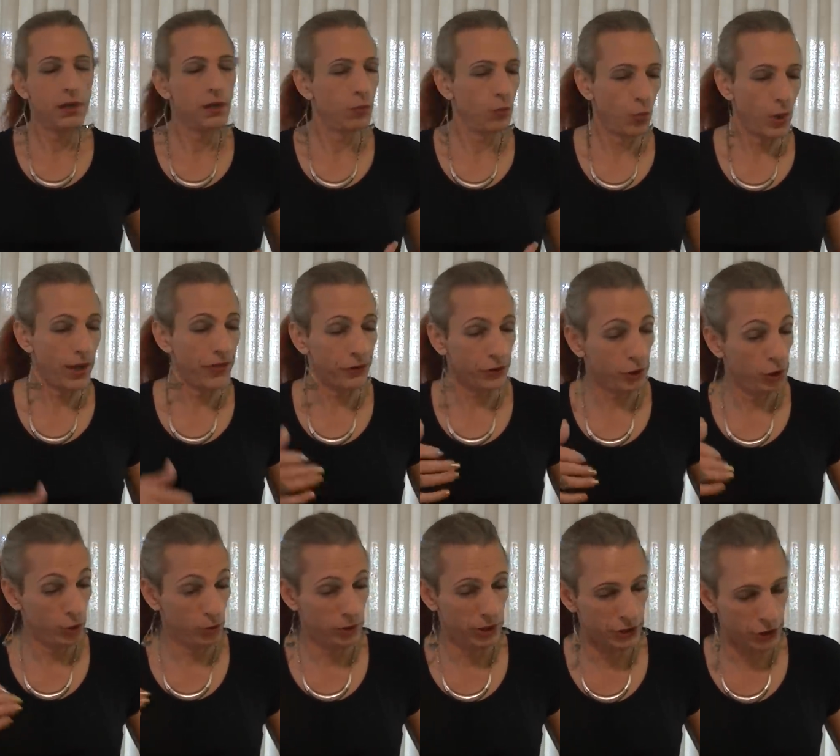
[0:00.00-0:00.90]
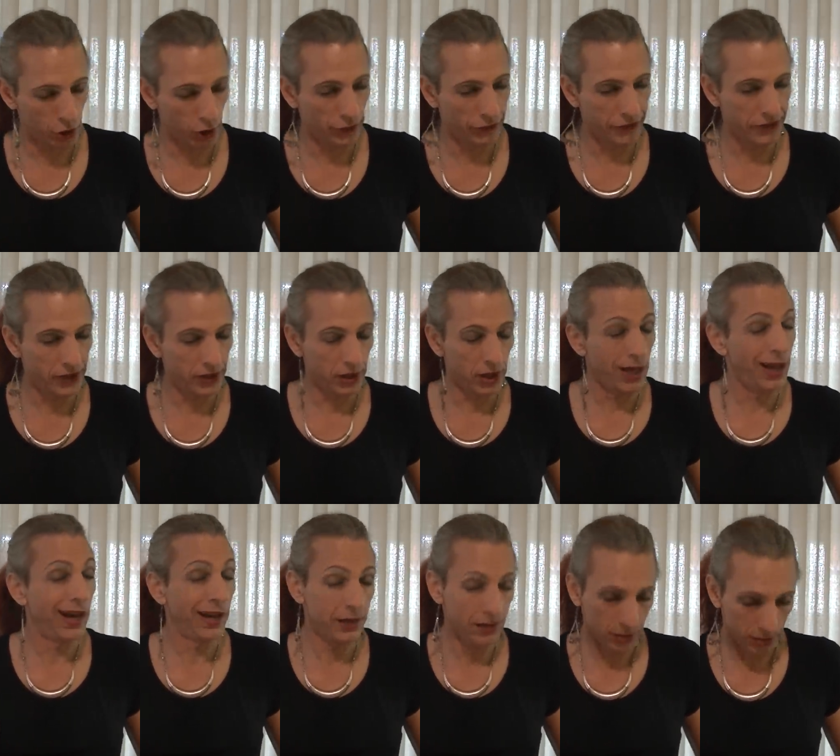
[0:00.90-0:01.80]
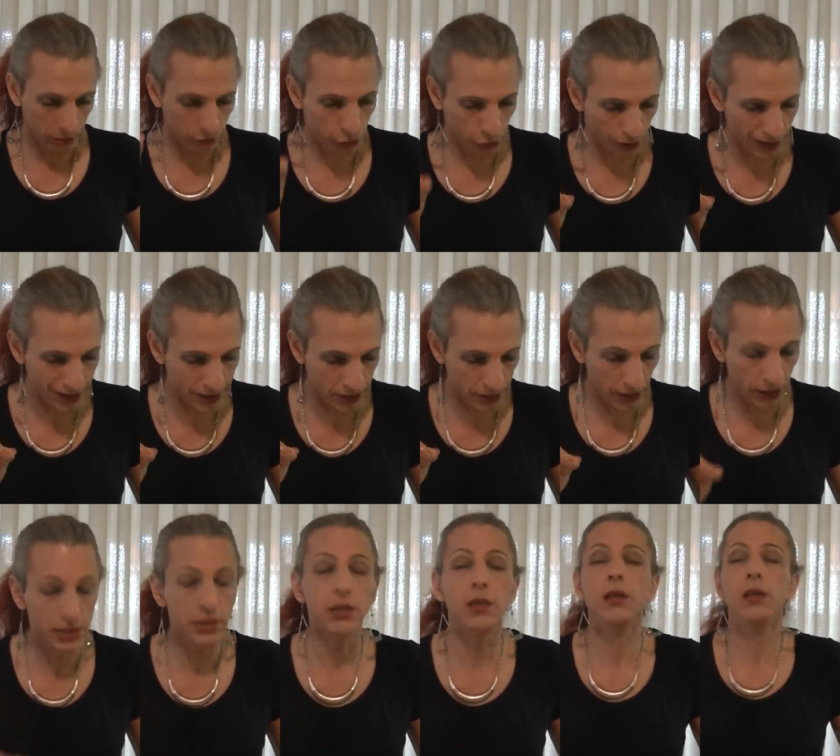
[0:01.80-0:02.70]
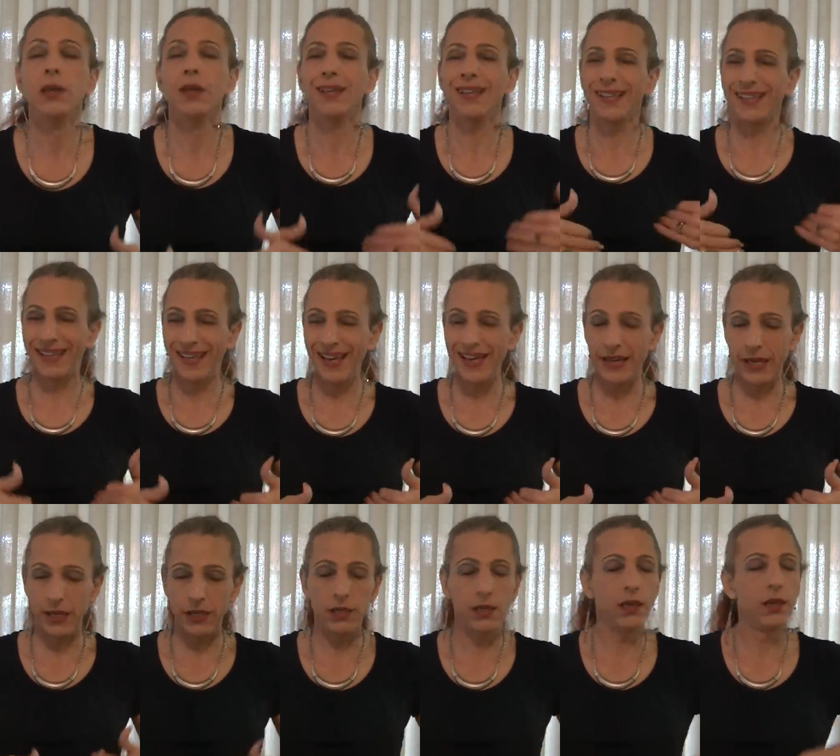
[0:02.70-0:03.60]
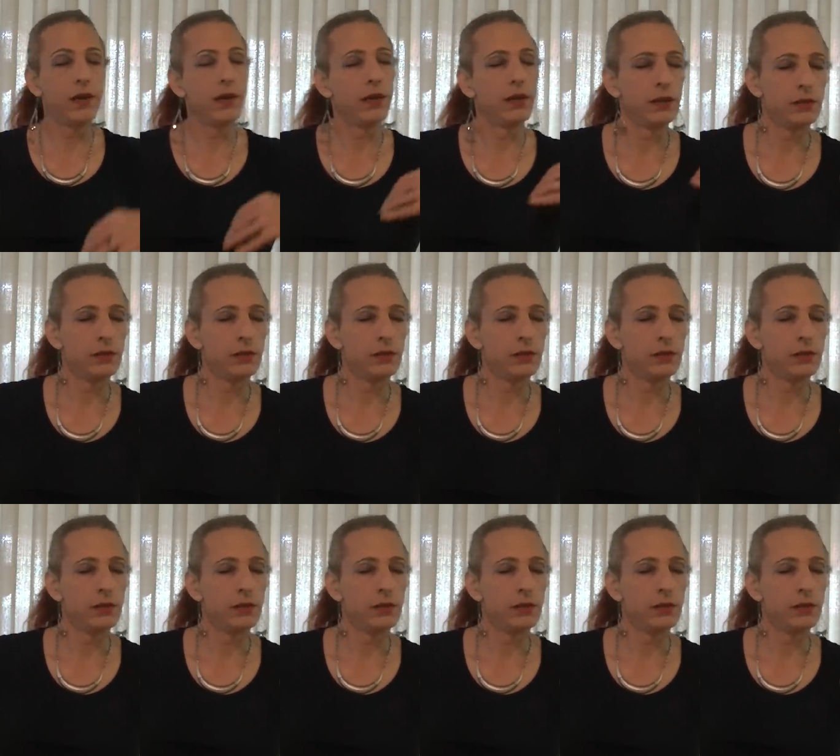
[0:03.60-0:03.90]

whether you deserve it or not, trust it, get it.